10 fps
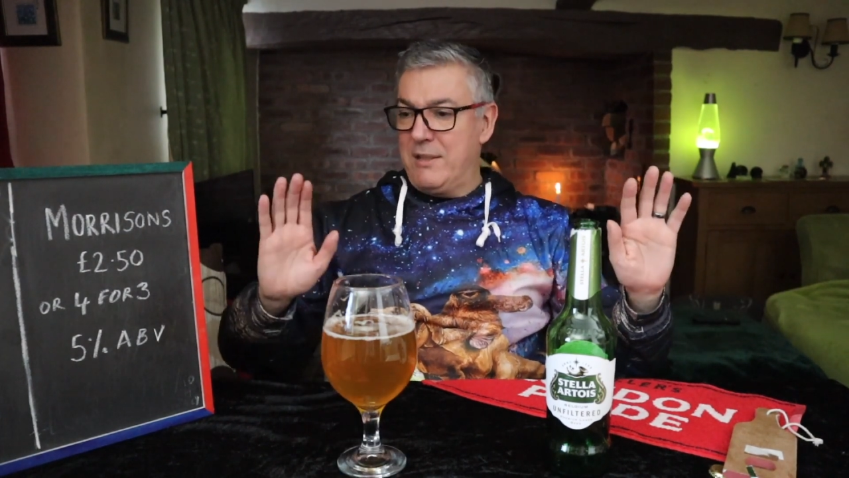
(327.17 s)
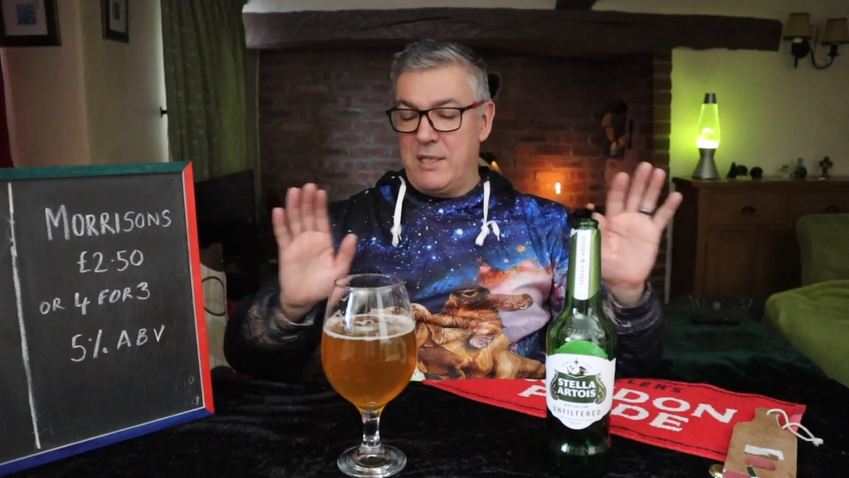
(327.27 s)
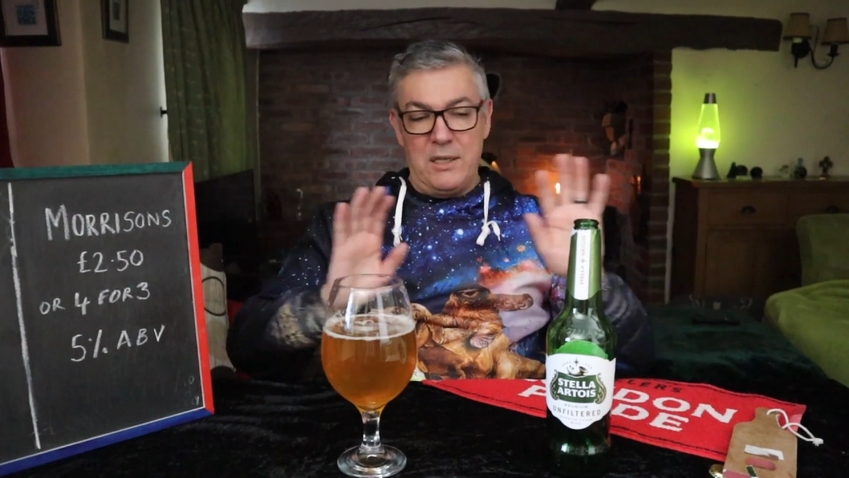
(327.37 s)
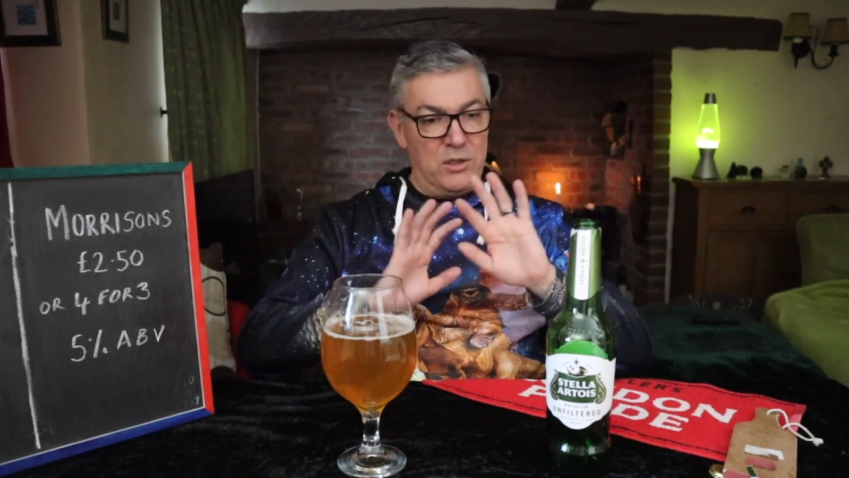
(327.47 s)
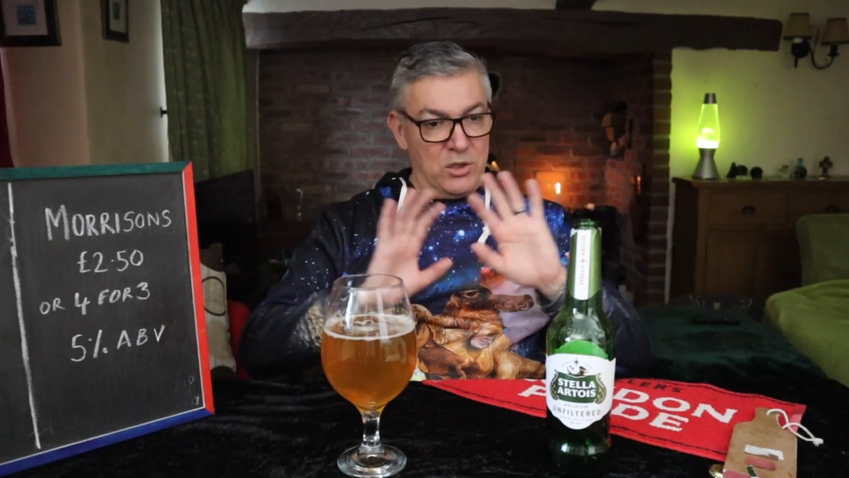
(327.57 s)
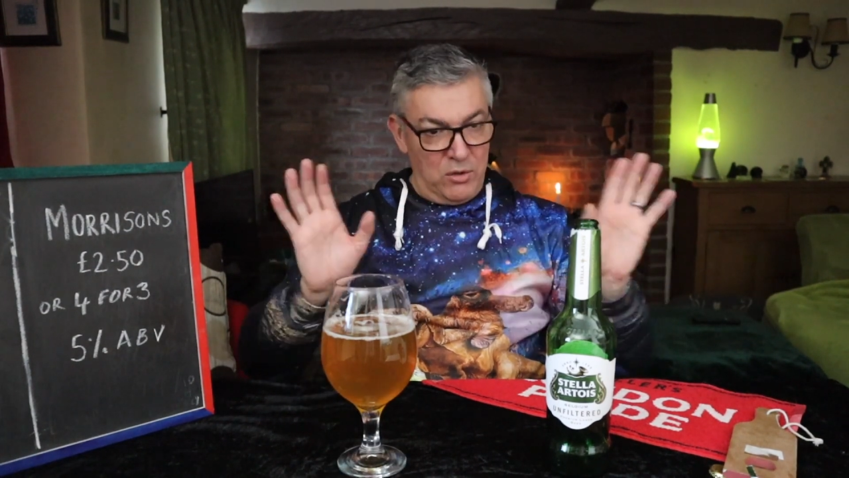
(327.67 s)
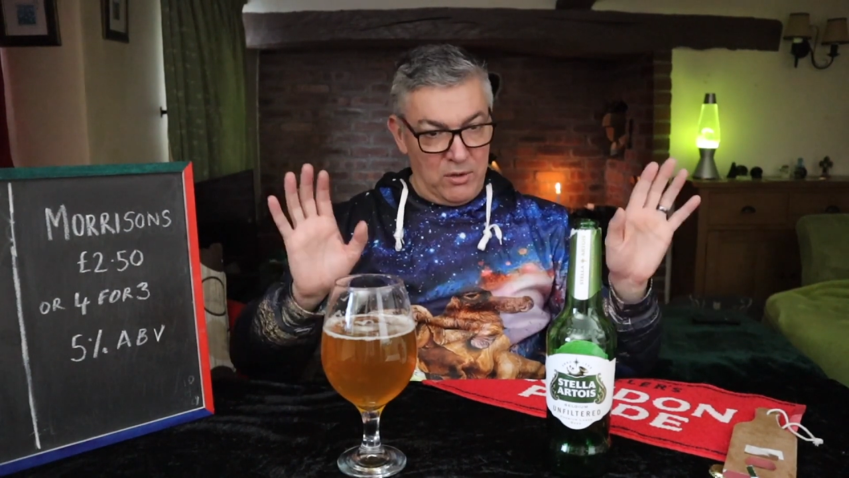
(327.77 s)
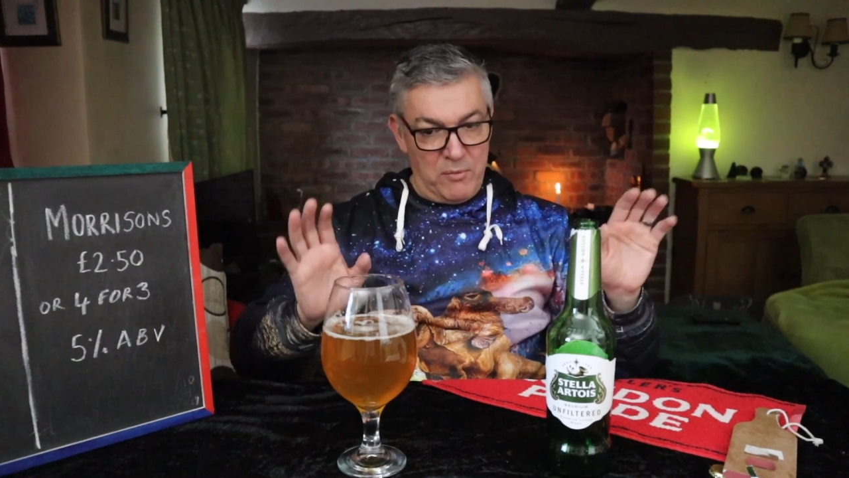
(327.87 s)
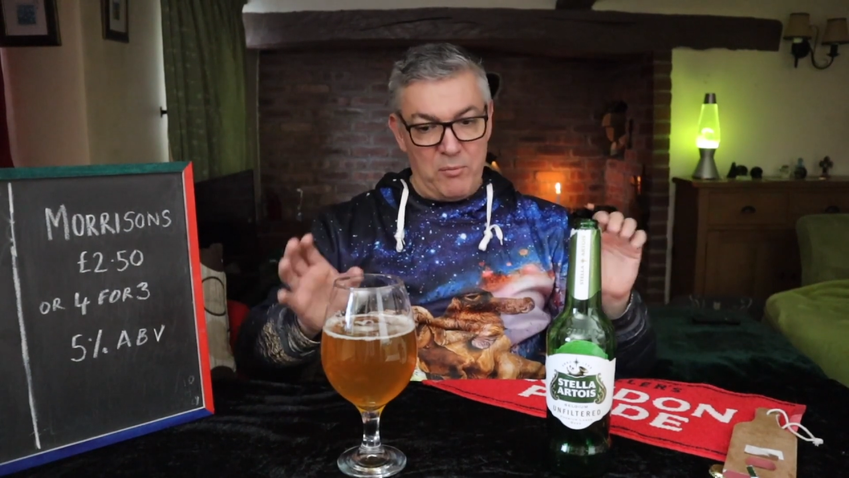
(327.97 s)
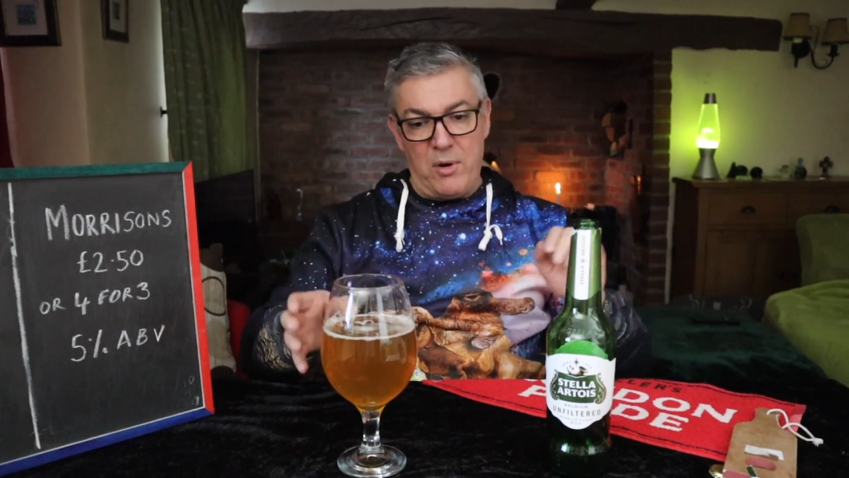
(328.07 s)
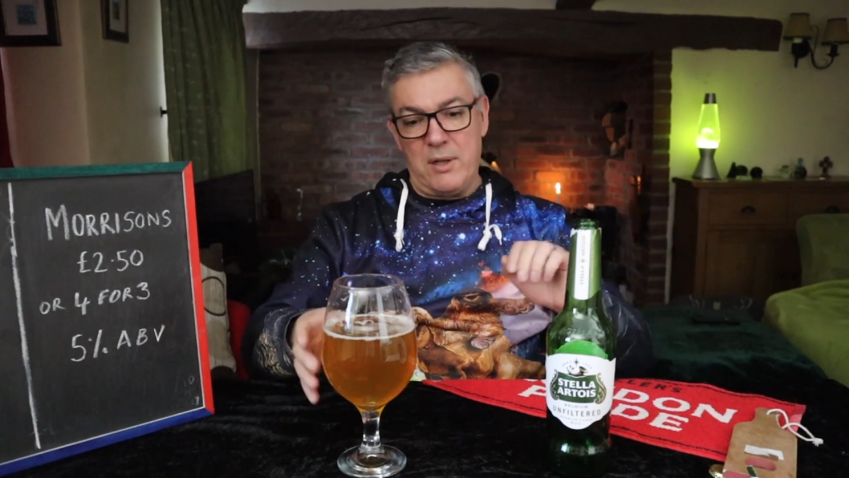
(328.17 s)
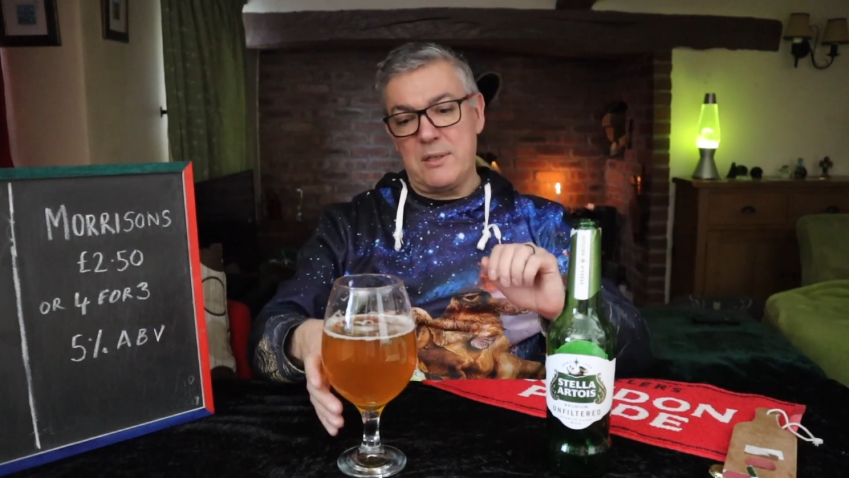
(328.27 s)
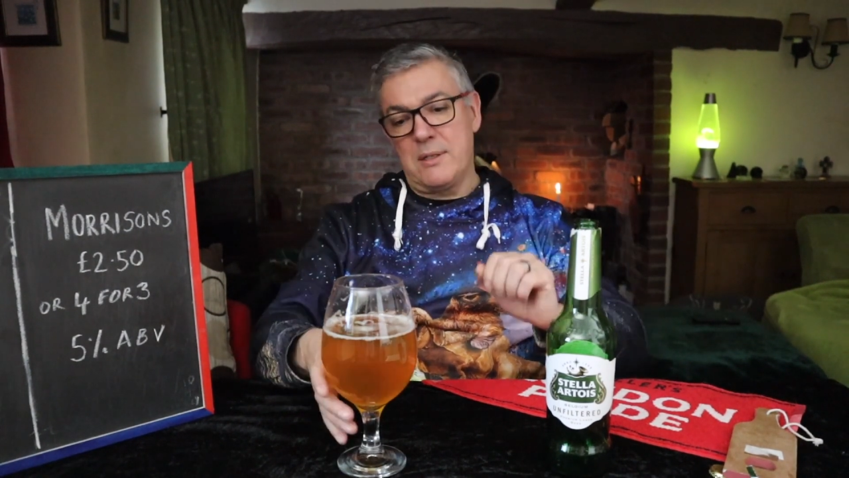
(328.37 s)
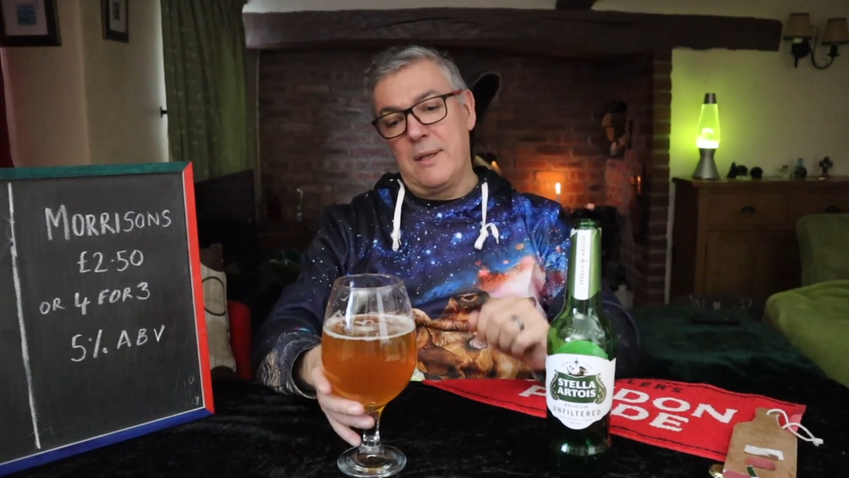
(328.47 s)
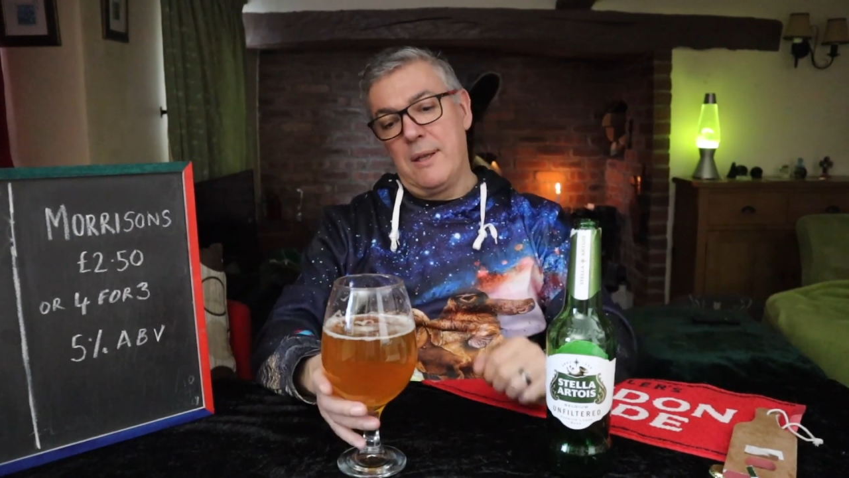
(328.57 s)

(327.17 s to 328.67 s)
tin, two different products.